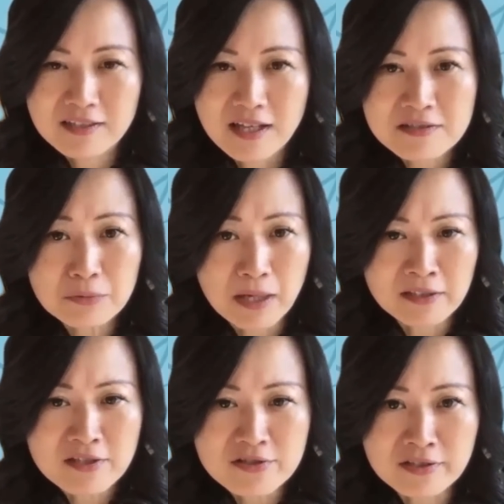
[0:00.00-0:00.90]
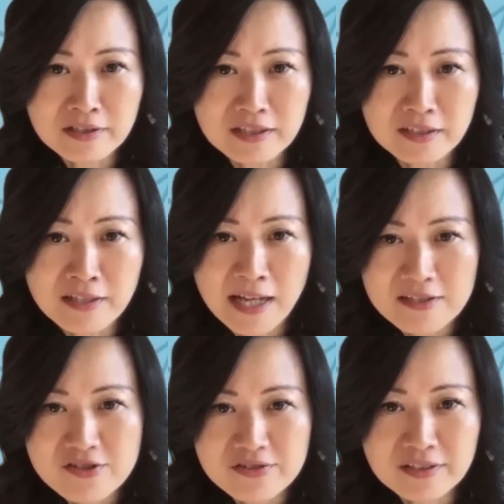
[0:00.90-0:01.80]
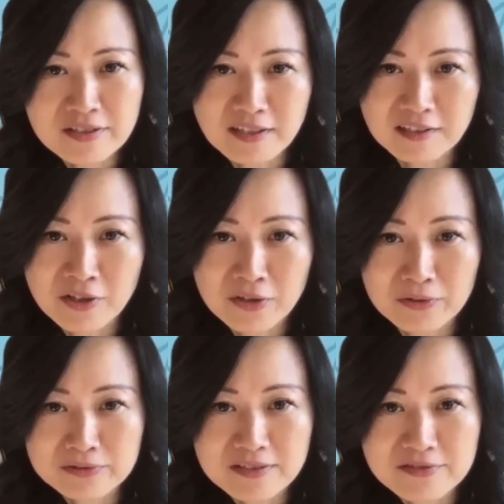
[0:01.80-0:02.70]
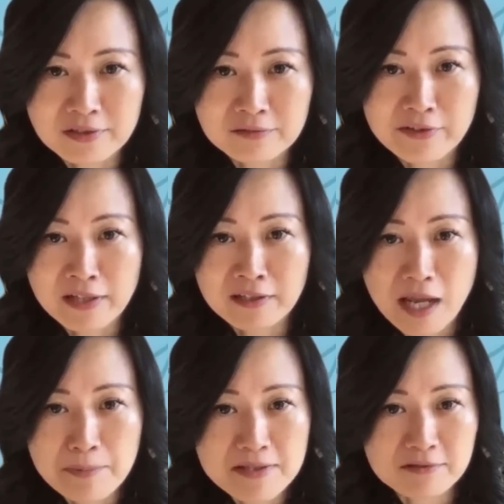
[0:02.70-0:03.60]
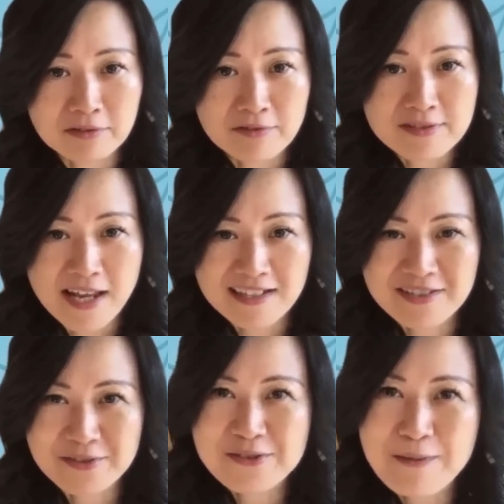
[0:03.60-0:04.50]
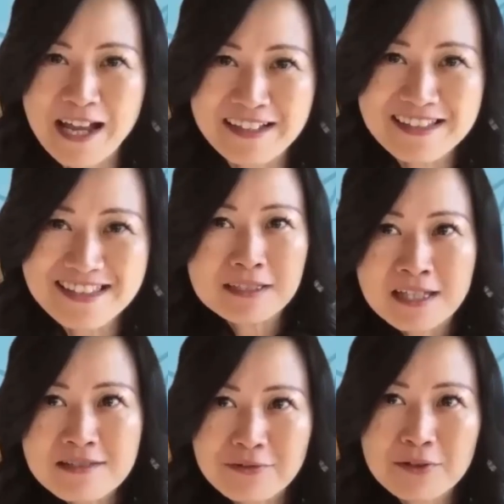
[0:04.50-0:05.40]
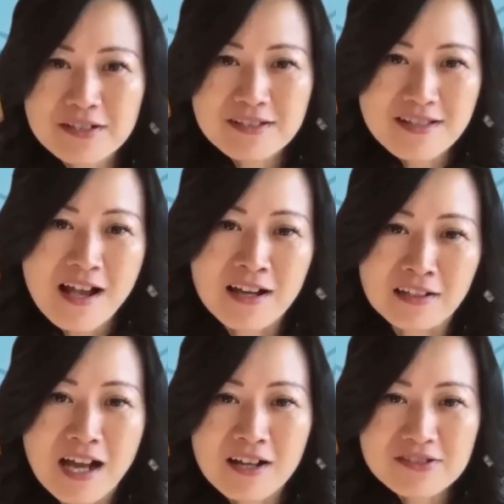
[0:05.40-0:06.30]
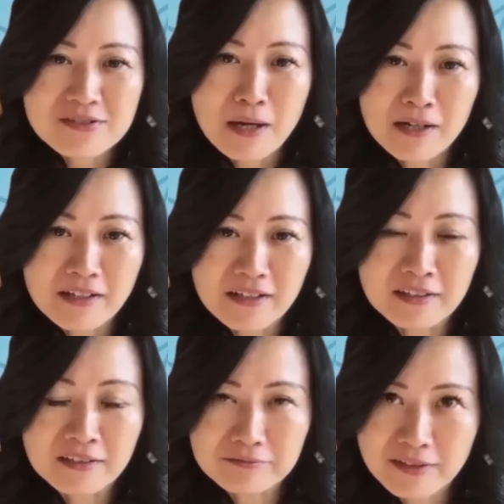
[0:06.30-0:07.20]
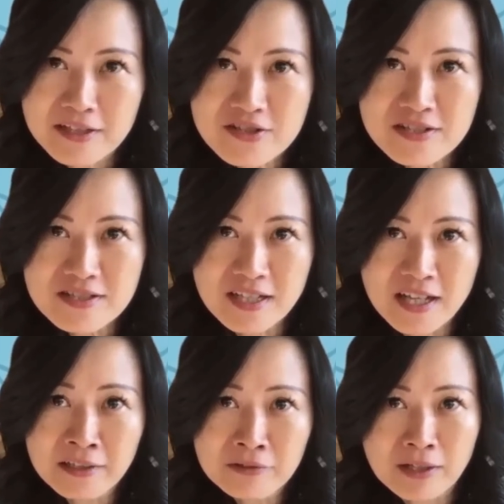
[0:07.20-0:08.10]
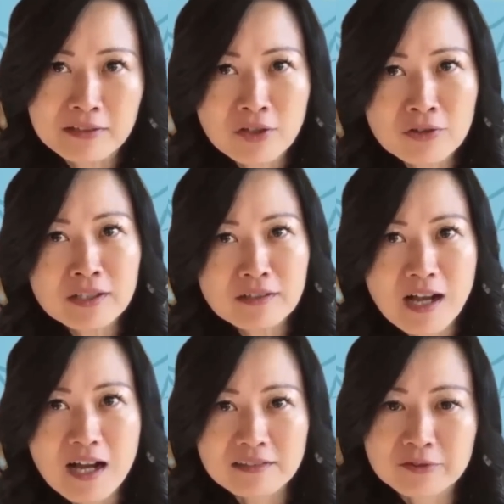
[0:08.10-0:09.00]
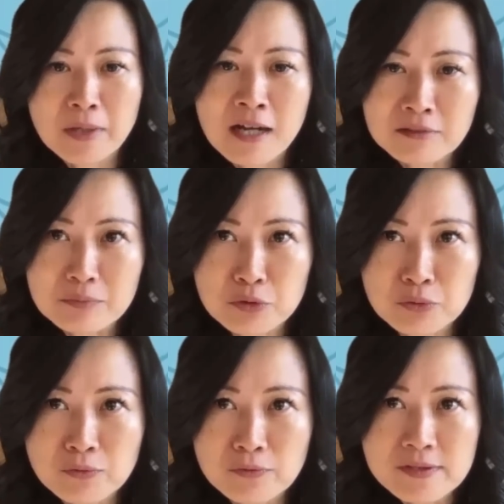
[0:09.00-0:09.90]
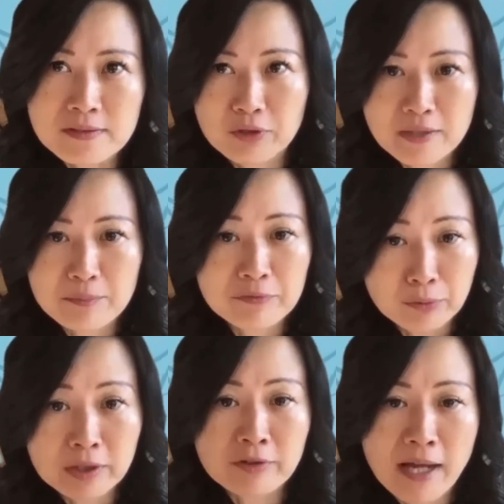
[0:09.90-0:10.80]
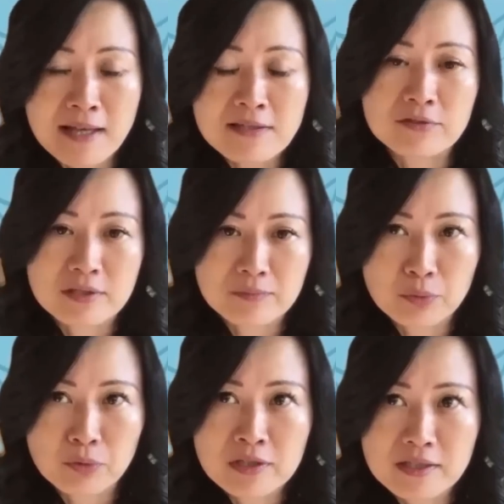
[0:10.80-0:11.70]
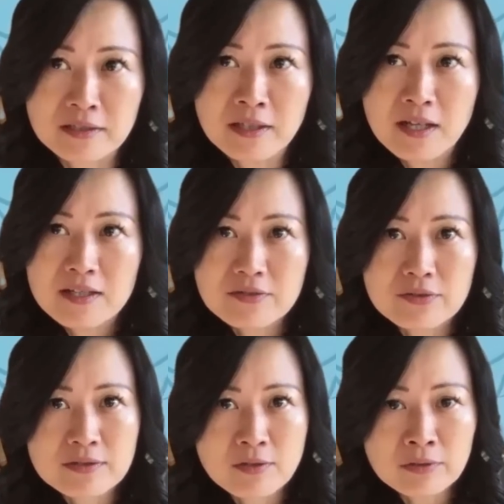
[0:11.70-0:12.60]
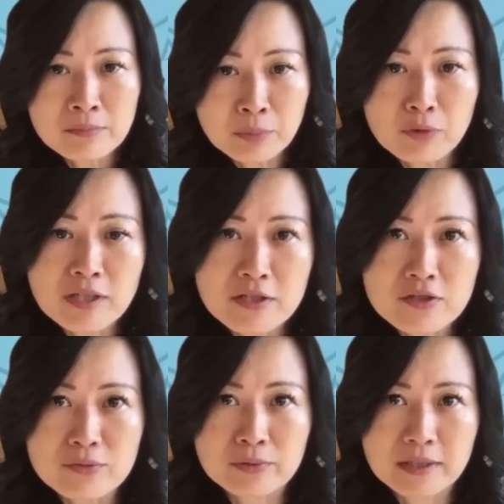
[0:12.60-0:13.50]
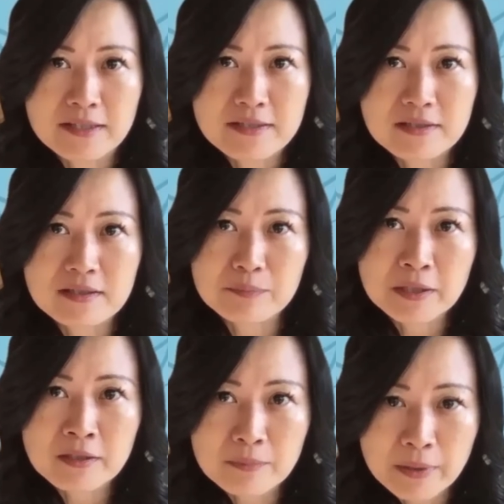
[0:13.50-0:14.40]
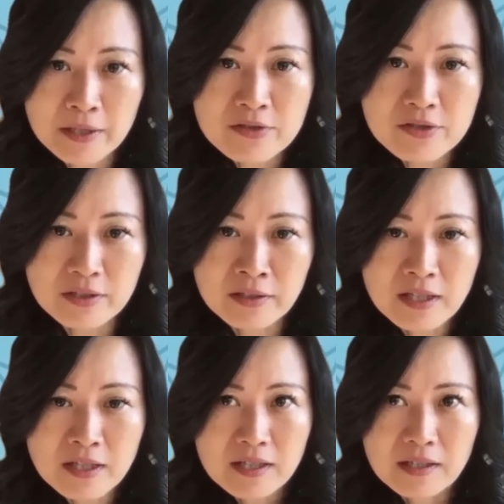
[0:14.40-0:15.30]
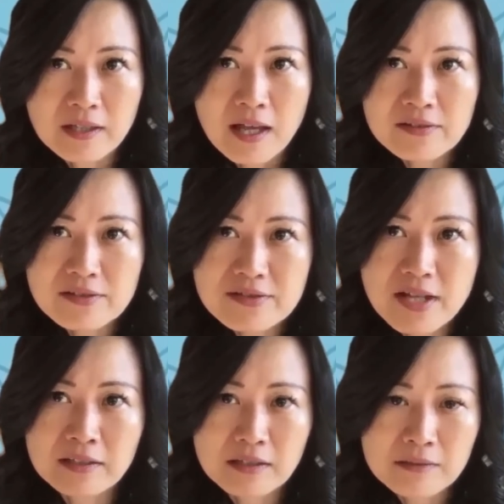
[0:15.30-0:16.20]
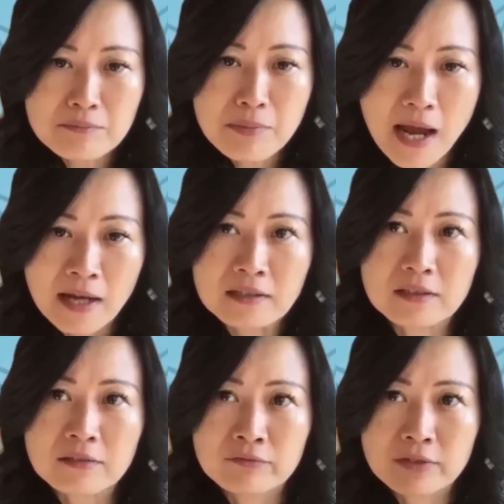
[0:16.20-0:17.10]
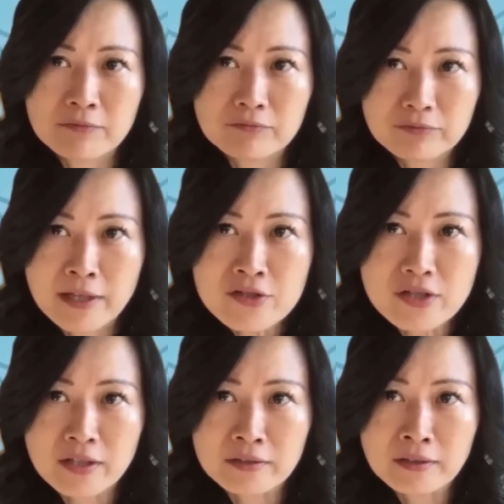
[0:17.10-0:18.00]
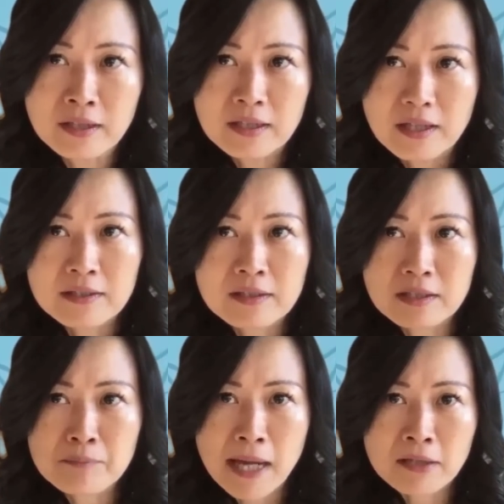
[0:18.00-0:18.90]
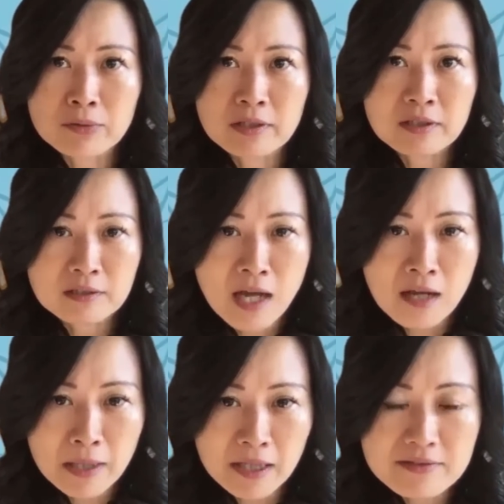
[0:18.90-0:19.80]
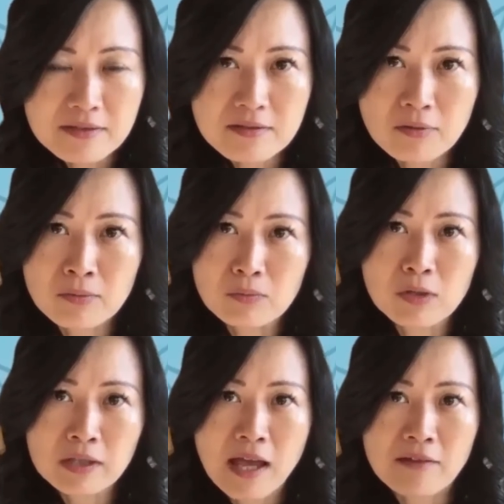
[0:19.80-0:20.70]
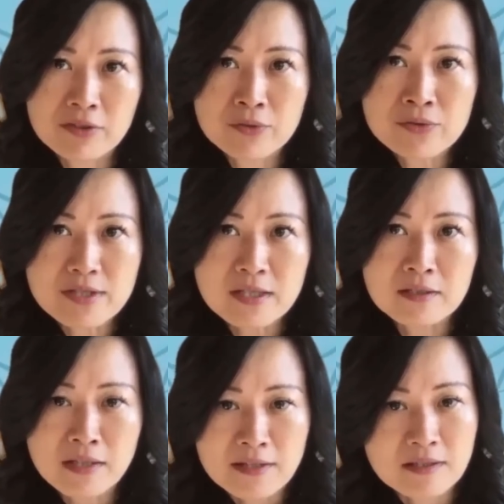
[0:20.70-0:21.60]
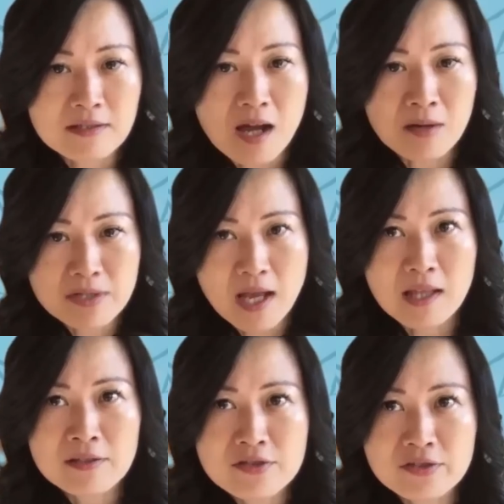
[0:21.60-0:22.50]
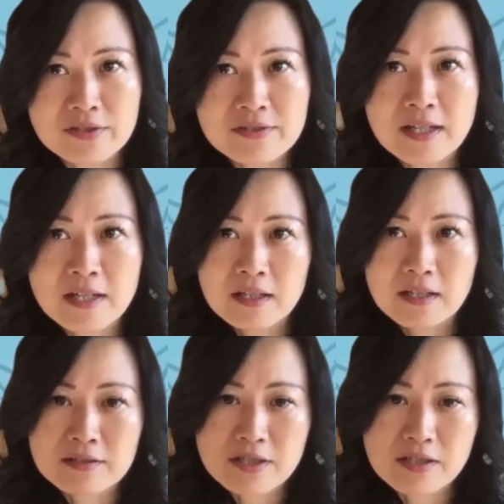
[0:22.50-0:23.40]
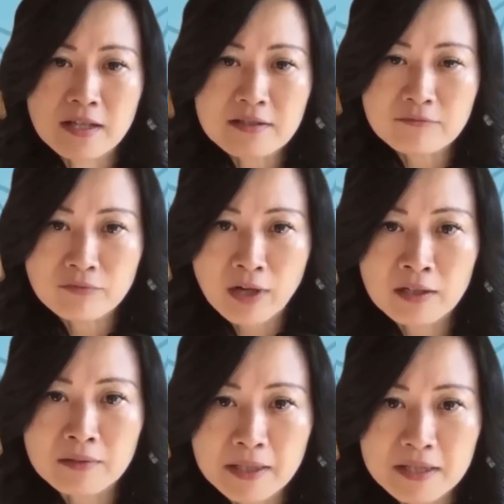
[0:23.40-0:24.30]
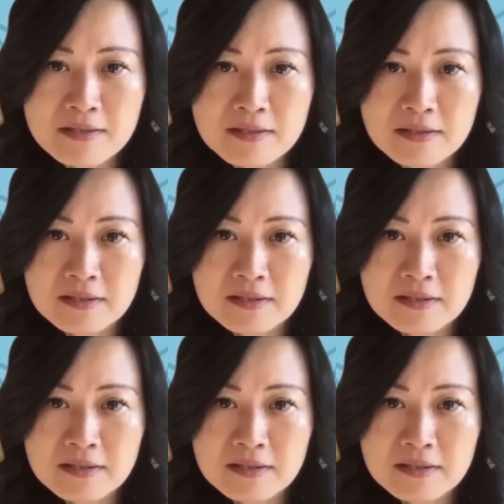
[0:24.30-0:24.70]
That's quite a journey. That journey alone deserves another episode of CXO Spice. Let's focus on outsmarting inflation today, right? Knowing how the rock moves is important before you castle is important. So it's so important to really see the bigger picture and understand the impact of inflation and the macroeconomics. So what have you seen as the top challenges in today's environment?